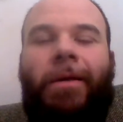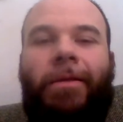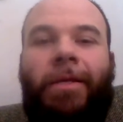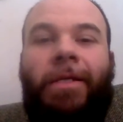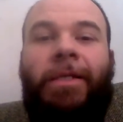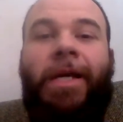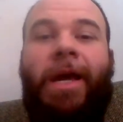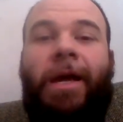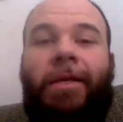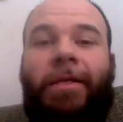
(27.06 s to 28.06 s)
This
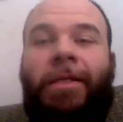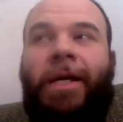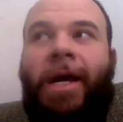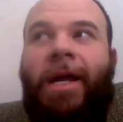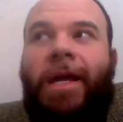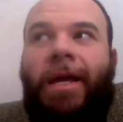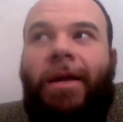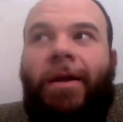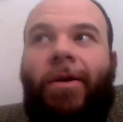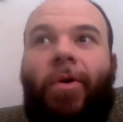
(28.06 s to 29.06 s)
guy, this guy
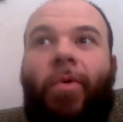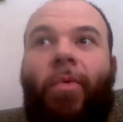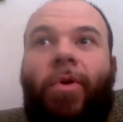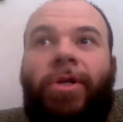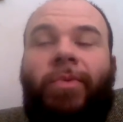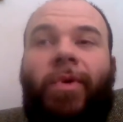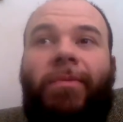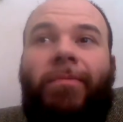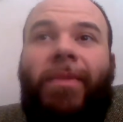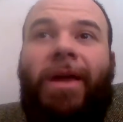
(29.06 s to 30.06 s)
worked with